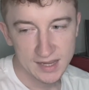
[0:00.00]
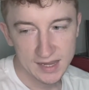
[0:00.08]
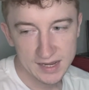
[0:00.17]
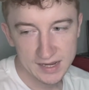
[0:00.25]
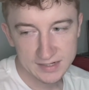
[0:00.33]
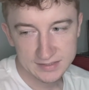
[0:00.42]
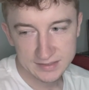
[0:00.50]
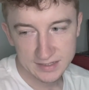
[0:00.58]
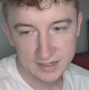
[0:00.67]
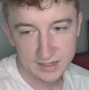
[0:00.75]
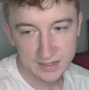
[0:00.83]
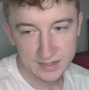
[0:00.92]
And
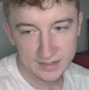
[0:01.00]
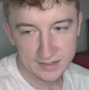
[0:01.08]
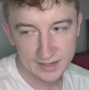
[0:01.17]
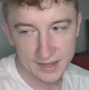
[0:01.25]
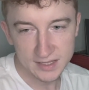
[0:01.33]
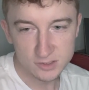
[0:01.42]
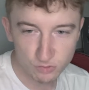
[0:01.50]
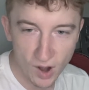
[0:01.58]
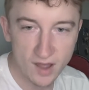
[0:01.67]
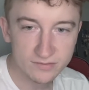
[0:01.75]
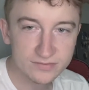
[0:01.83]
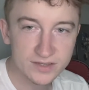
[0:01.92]
uh, it's rough,